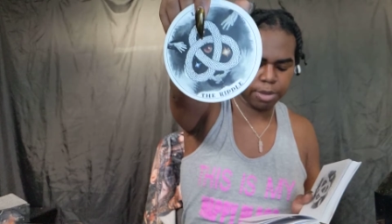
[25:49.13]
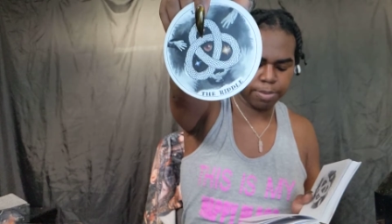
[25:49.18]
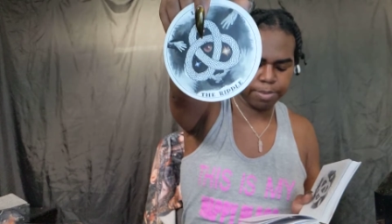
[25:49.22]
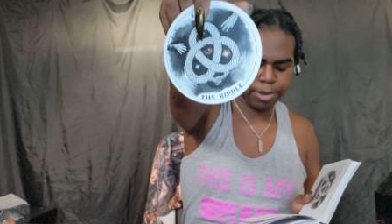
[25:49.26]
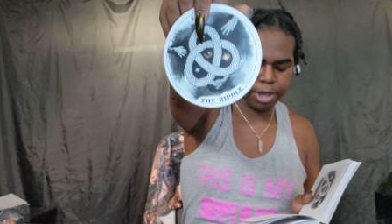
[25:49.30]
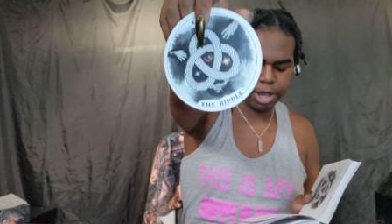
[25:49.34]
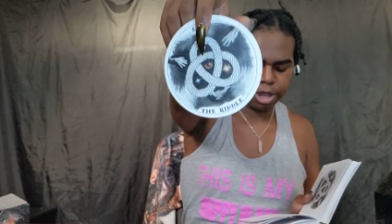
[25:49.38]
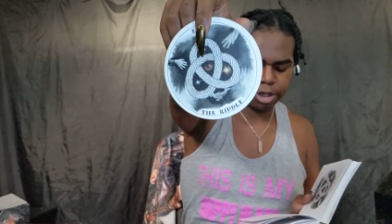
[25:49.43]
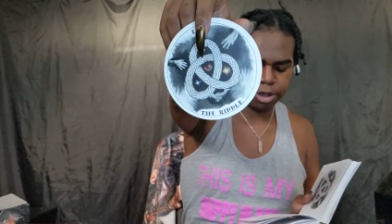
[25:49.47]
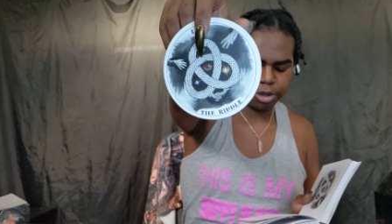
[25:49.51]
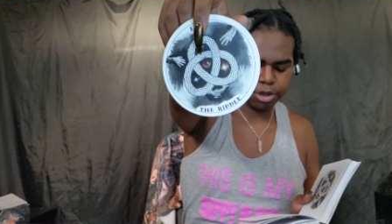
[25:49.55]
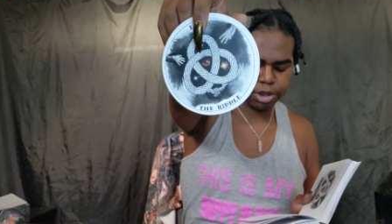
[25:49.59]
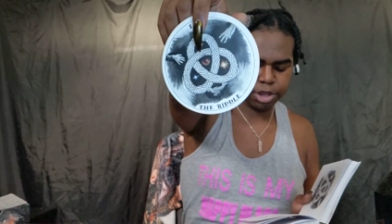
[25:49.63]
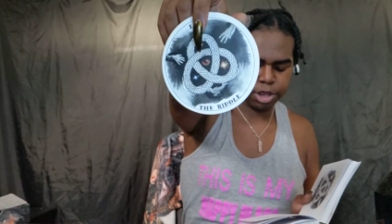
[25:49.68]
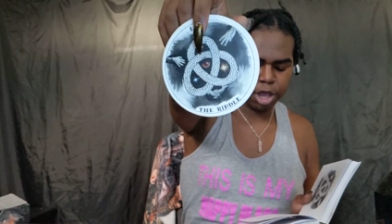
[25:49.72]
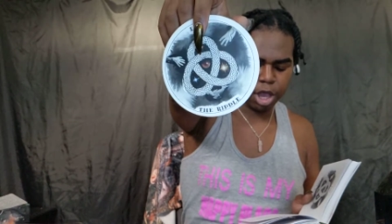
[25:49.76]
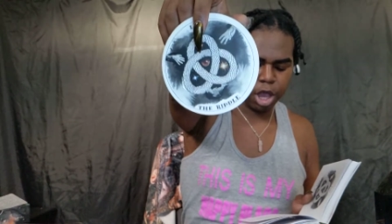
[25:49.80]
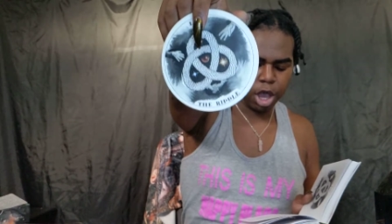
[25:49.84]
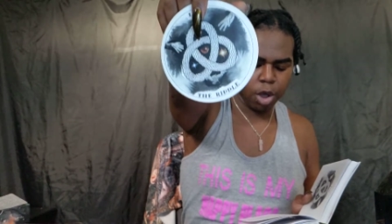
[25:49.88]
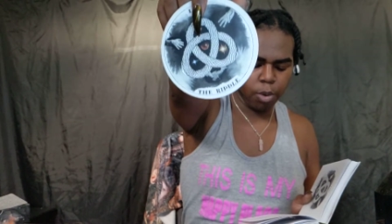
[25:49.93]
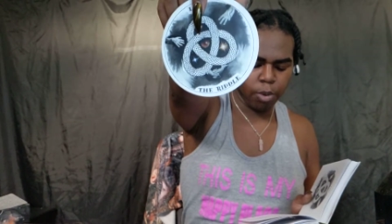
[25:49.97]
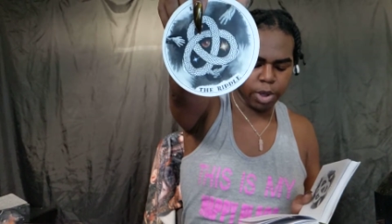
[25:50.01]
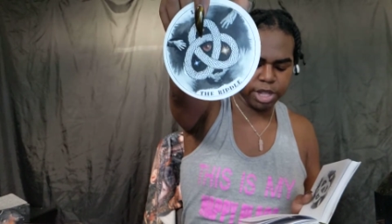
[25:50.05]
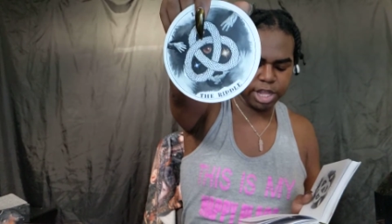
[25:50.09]
appears
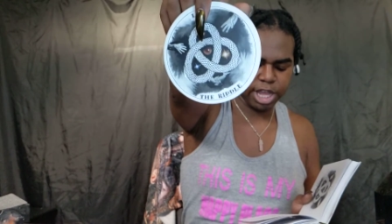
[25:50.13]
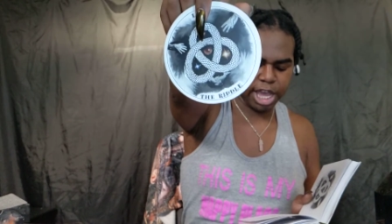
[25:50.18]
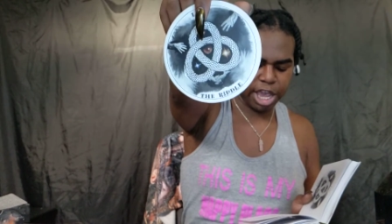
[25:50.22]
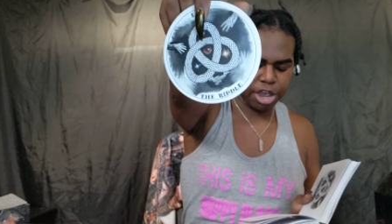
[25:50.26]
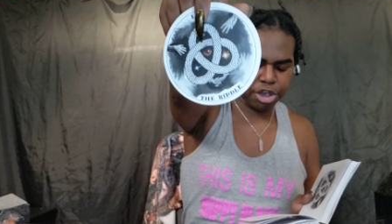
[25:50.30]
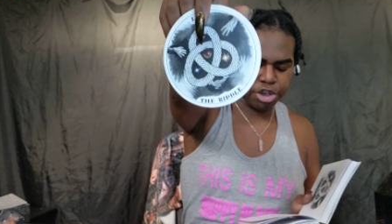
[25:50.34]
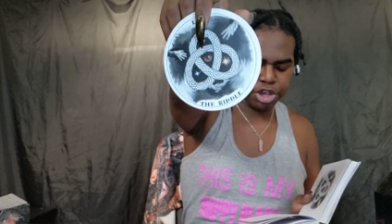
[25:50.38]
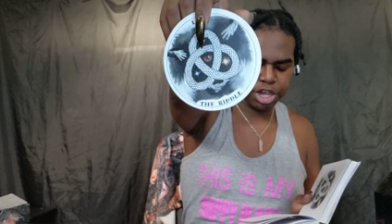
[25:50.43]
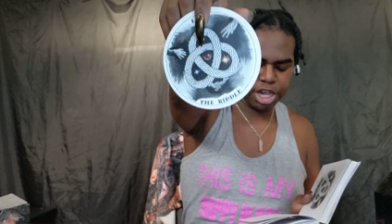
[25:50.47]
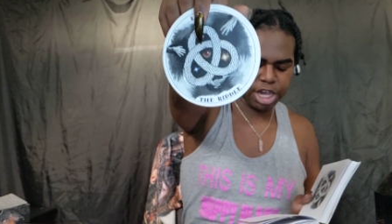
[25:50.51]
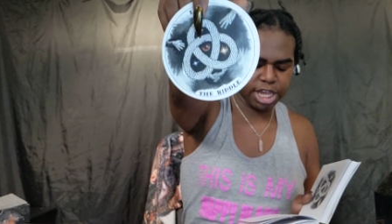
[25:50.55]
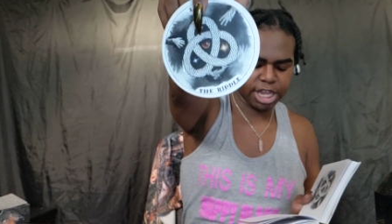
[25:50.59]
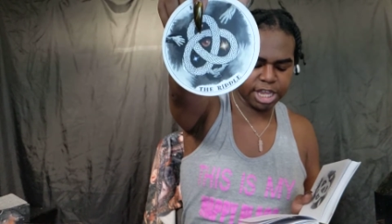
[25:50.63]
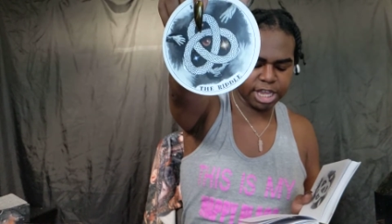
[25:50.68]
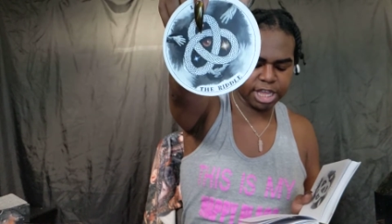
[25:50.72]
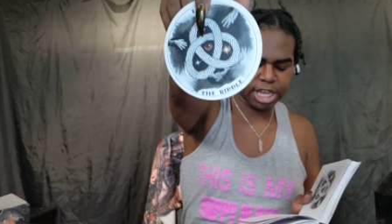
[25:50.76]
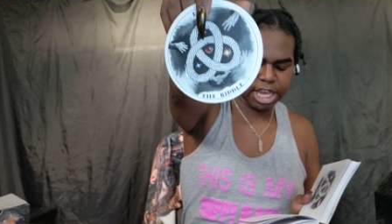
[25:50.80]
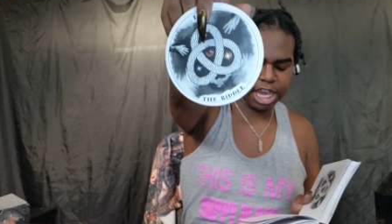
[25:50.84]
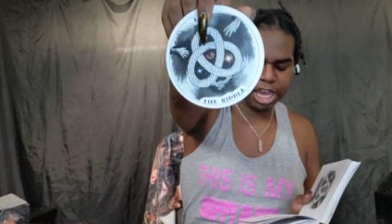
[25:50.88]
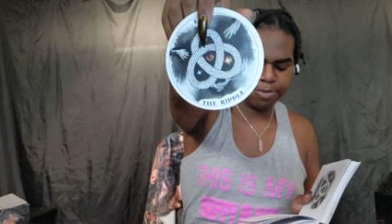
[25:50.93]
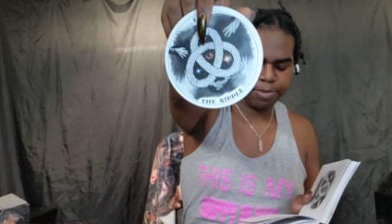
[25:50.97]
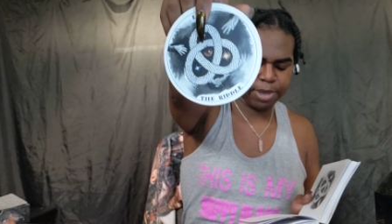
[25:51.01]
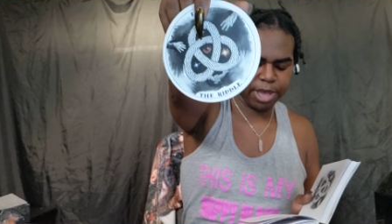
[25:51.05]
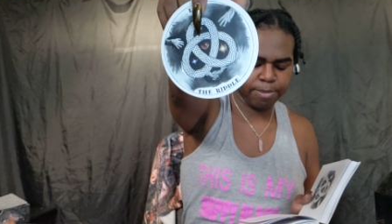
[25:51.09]
when the energy is
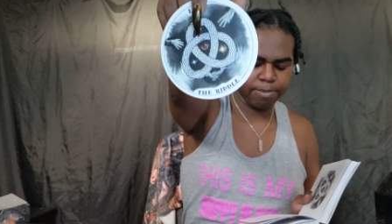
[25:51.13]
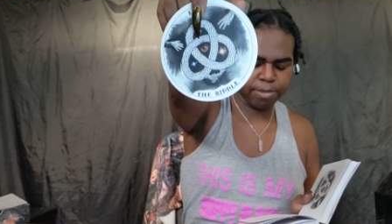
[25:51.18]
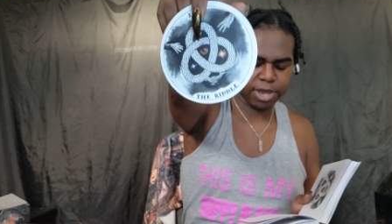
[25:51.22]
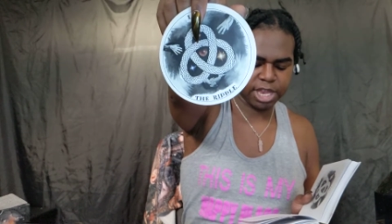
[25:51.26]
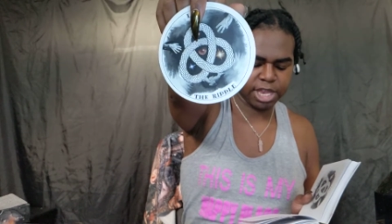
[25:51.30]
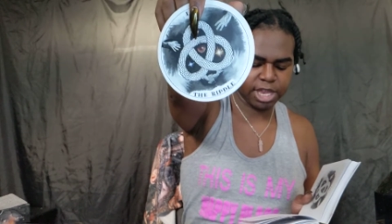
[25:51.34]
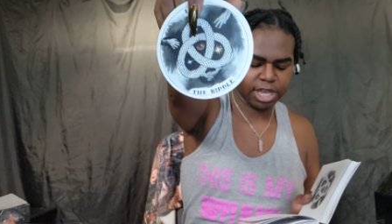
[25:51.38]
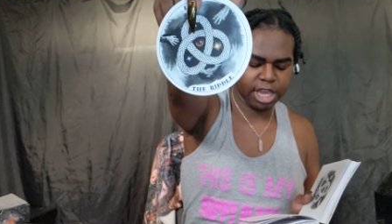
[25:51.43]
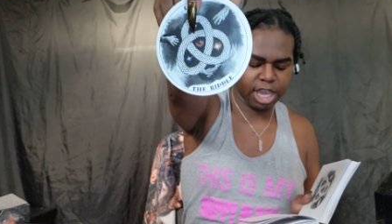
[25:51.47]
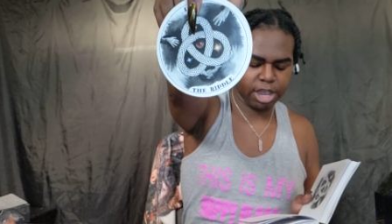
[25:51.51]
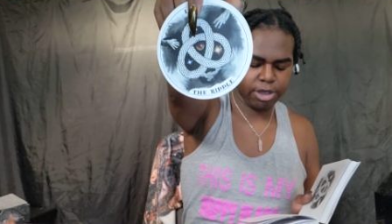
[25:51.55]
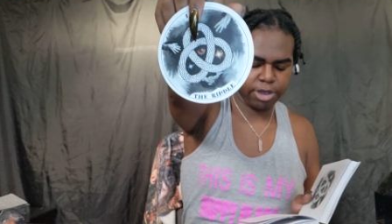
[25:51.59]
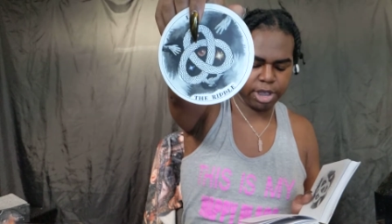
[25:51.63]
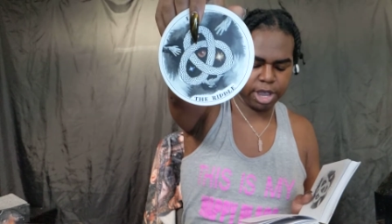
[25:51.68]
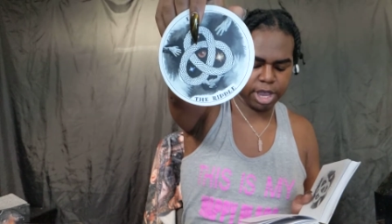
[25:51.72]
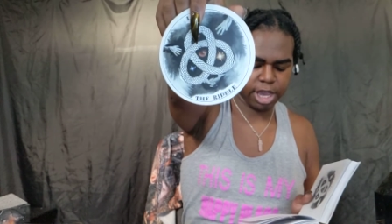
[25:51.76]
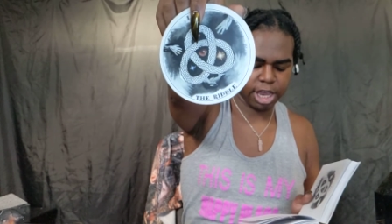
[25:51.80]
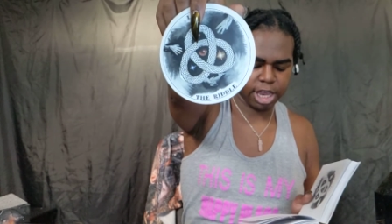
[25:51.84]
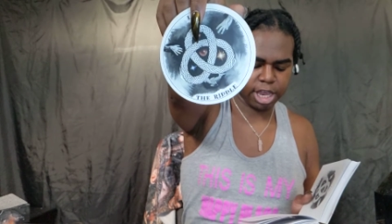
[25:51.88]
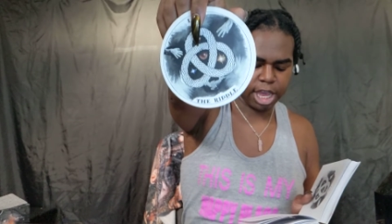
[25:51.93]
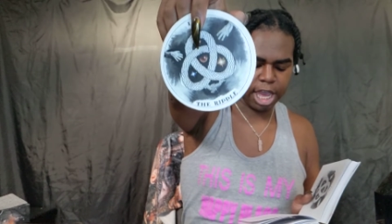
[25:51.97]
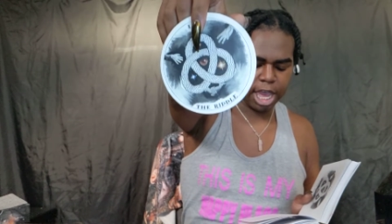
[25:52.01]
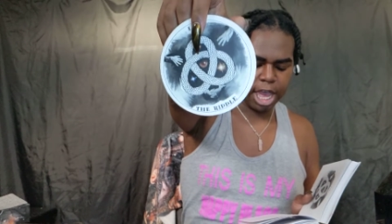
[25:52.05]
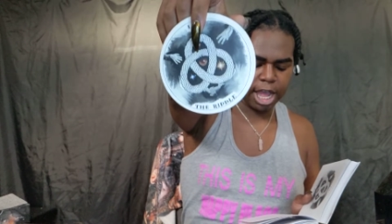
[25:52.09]
deep and
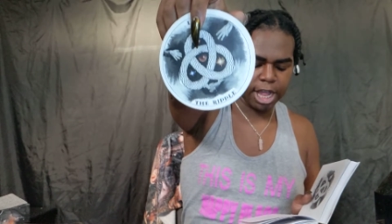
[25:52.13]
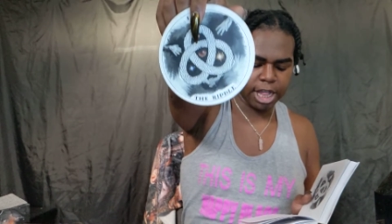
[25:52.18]
mysterious,